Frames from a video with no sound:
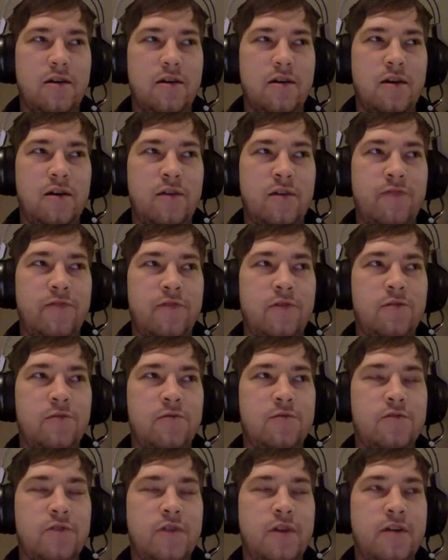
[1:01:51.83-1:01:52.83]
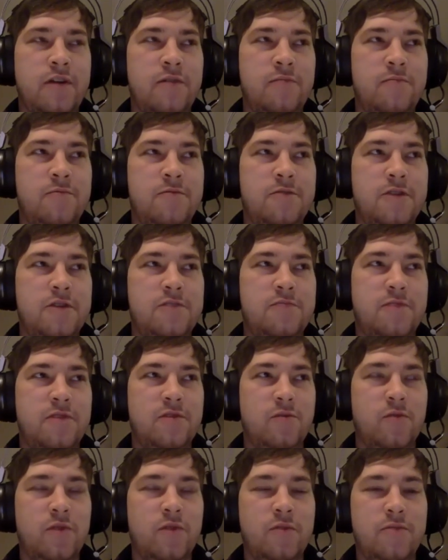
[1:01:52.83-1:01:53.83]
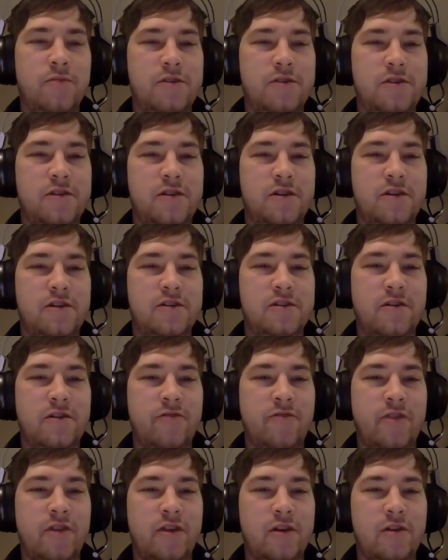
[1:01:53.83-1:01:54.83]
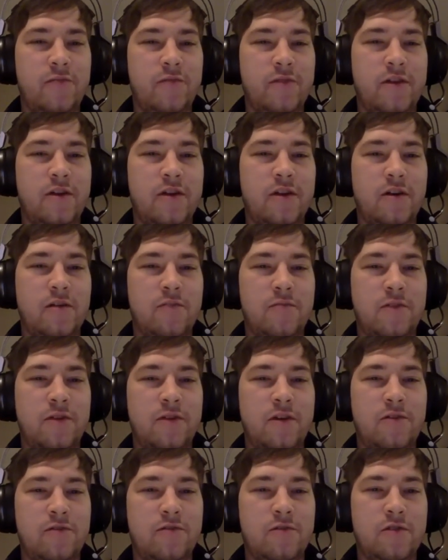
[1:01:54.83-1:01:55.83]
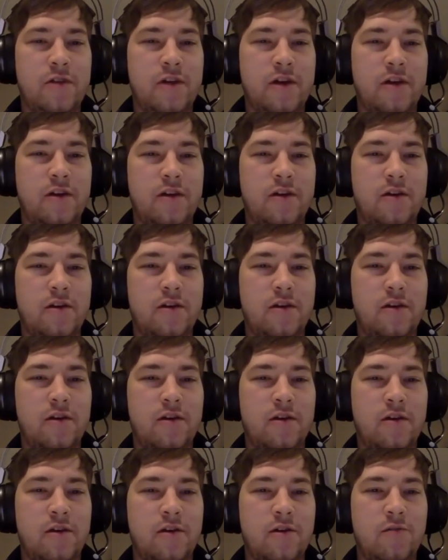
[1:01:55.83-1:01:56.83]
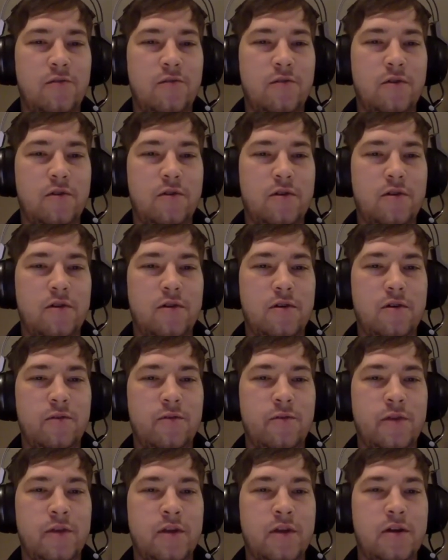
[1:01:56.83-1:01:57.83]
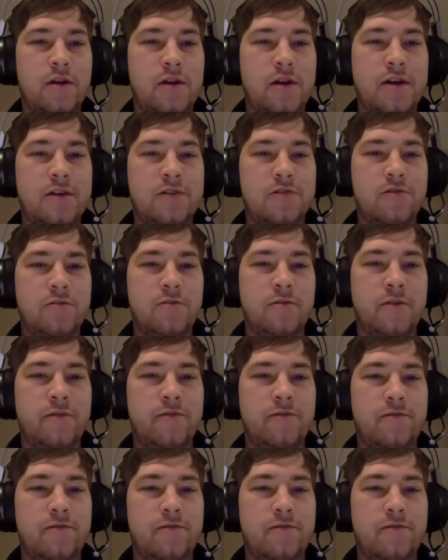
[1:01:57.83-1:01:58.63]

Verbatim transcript: if you try and just be the one person that does everything within a company or like, you know, within a classroom, if